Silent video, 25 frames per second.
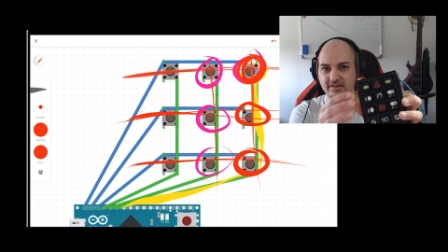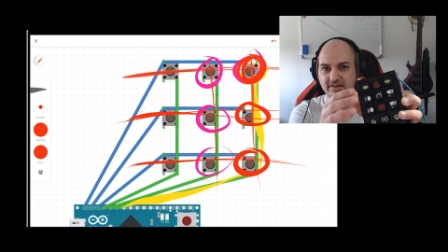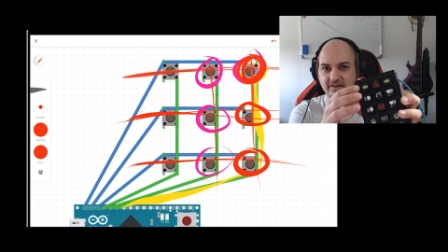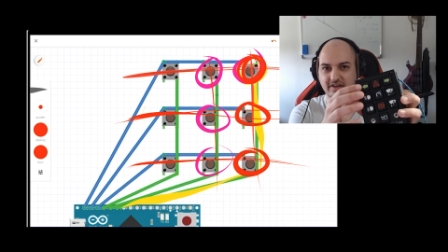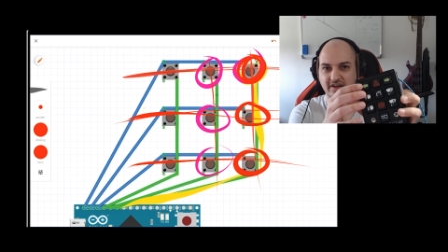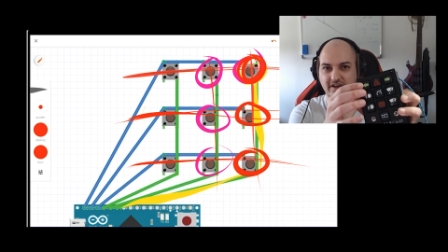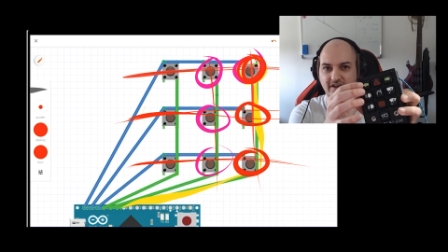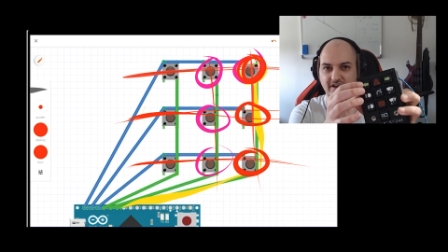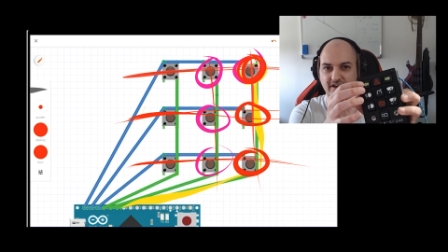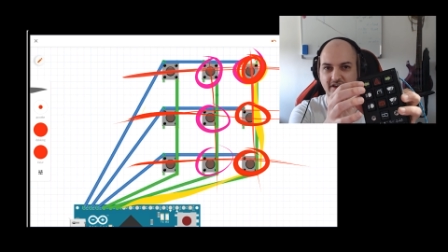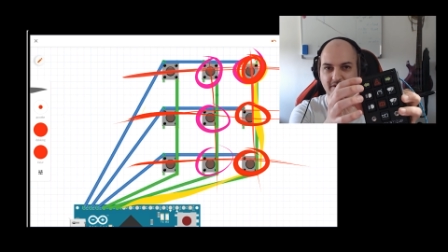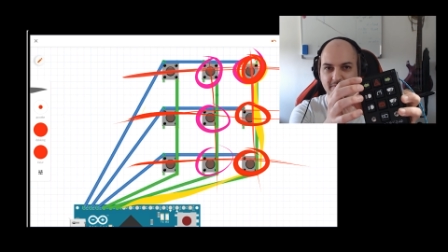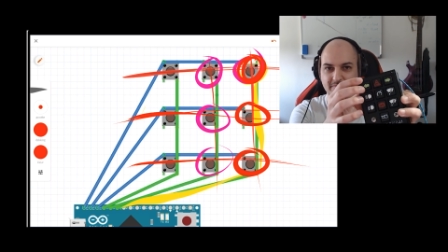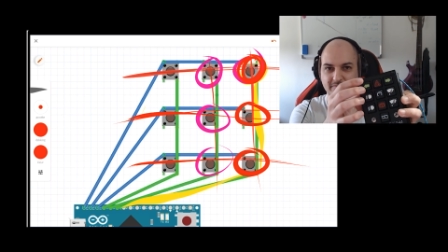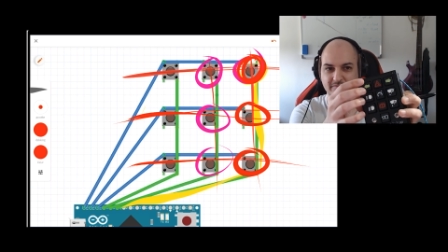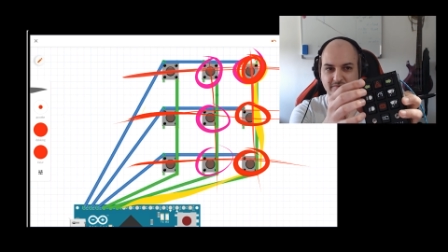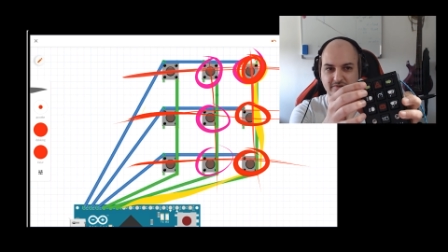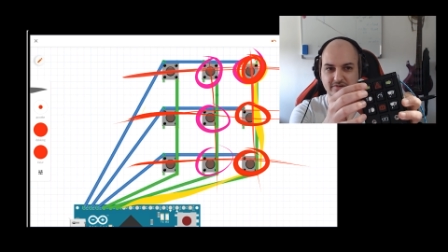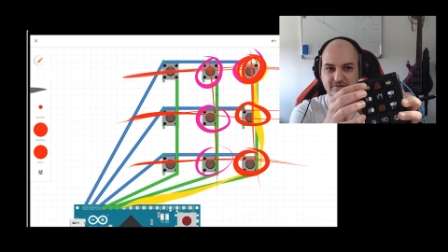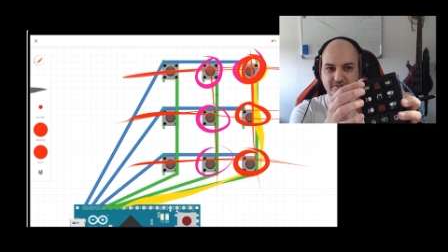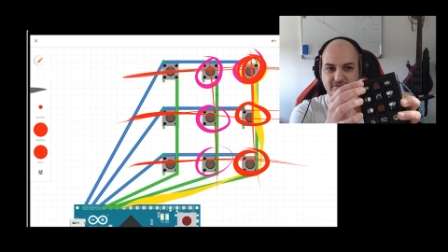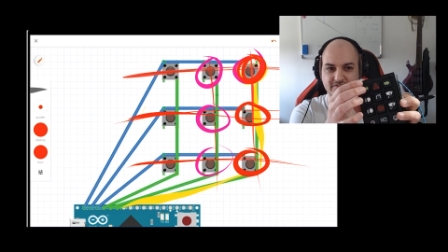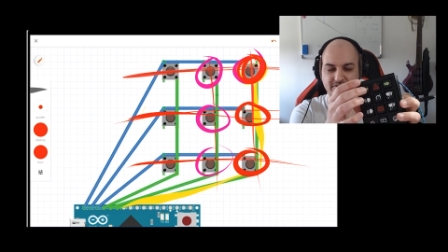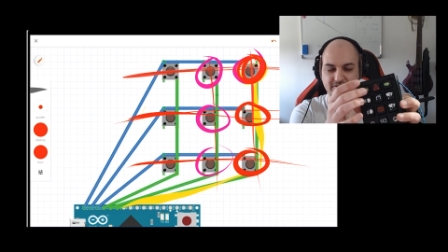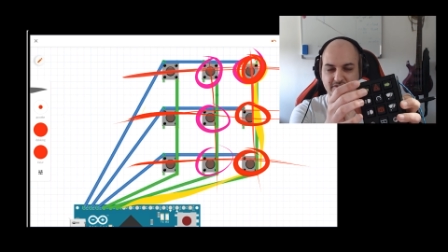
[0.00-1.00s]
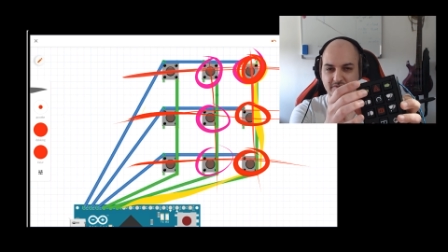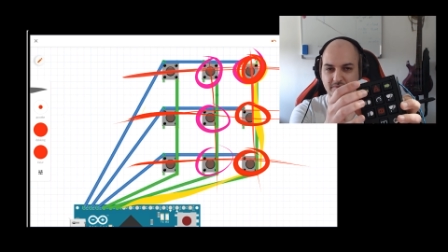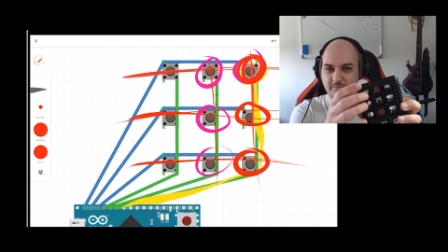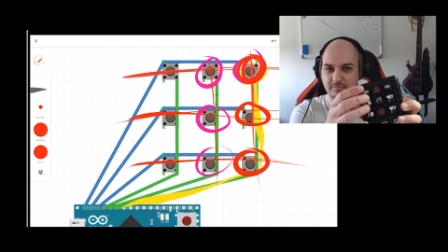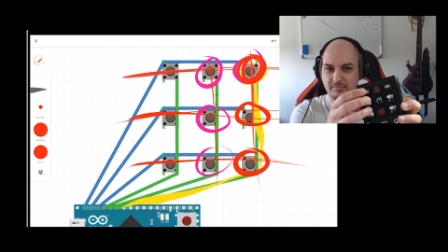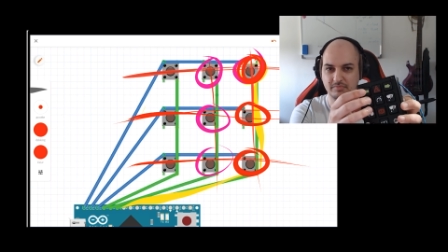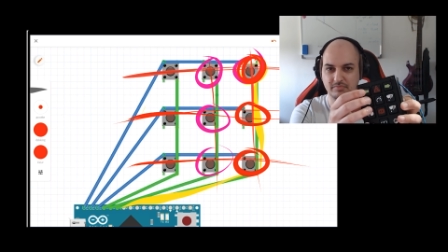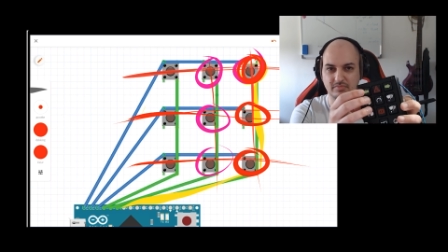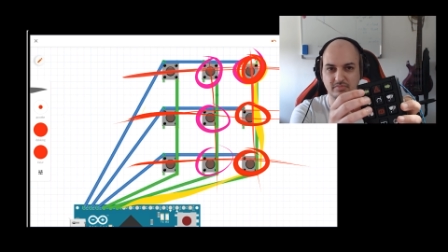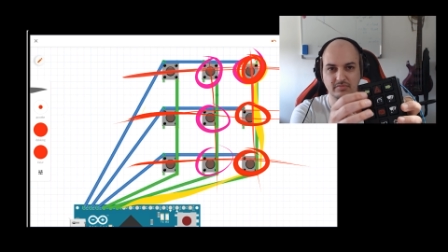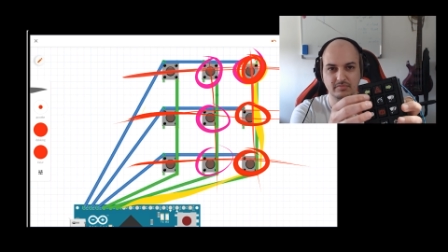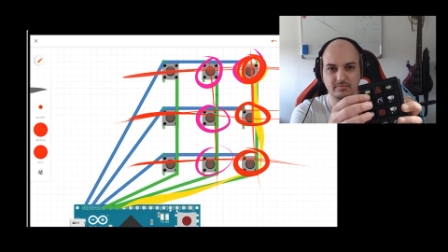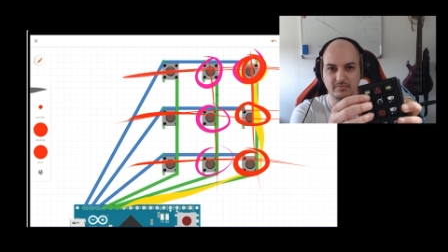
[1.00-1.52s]
Um, you
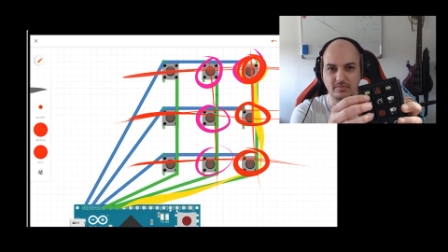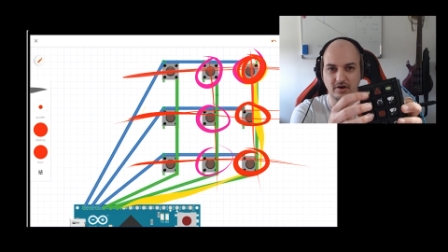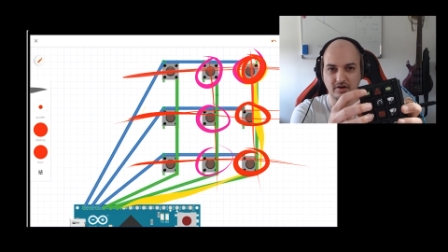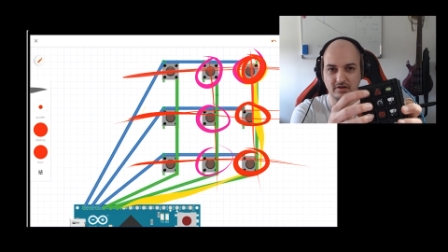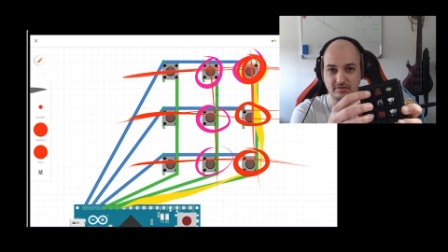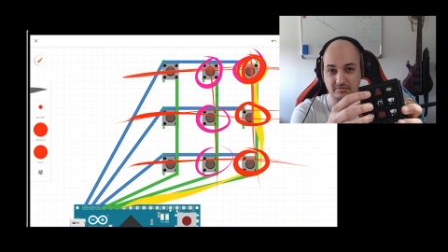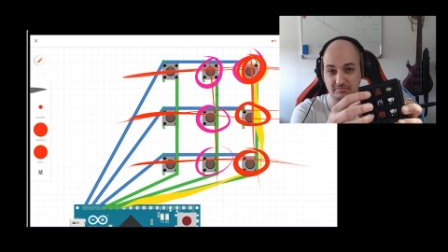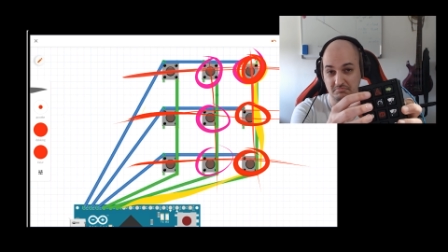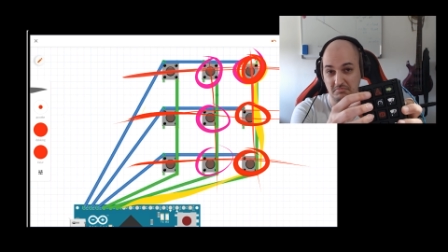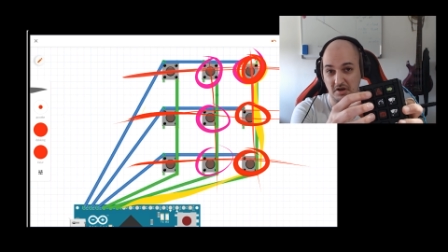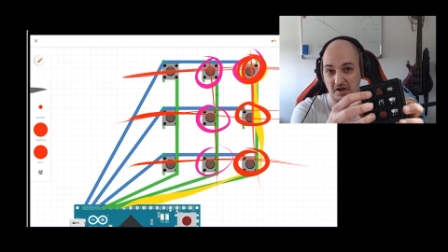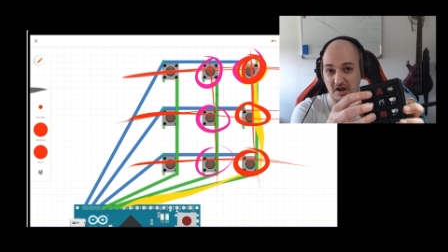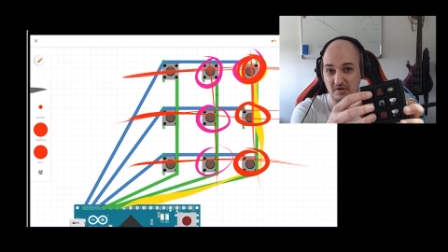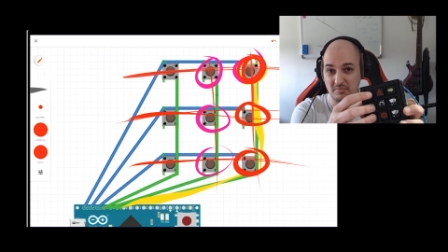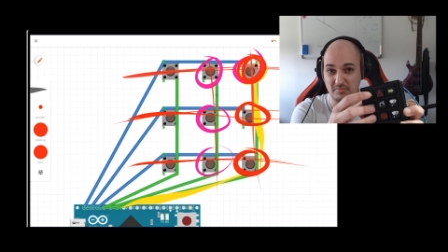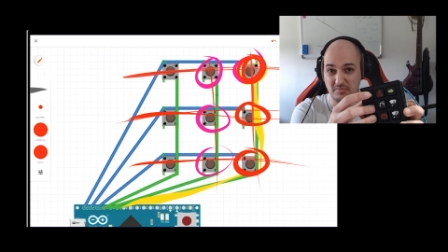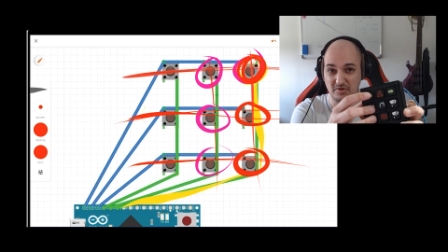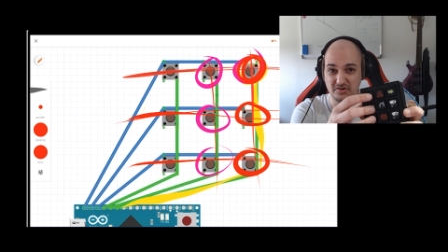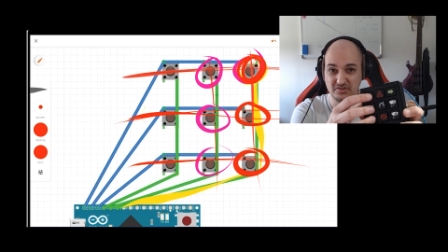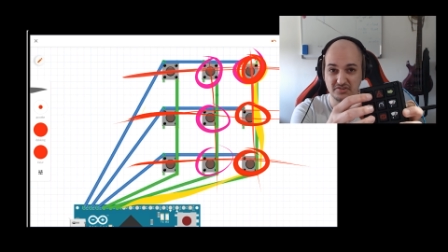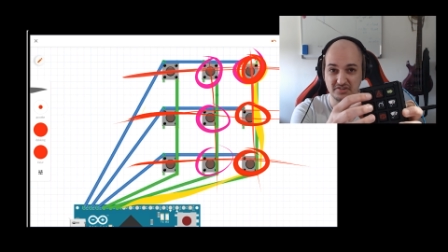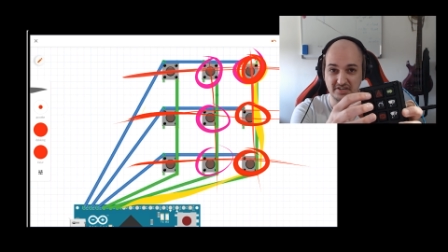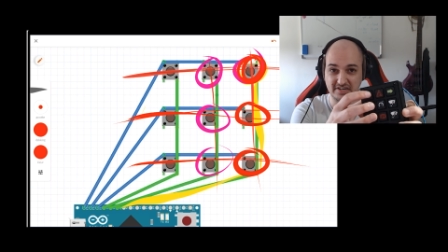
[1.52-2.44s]
mostly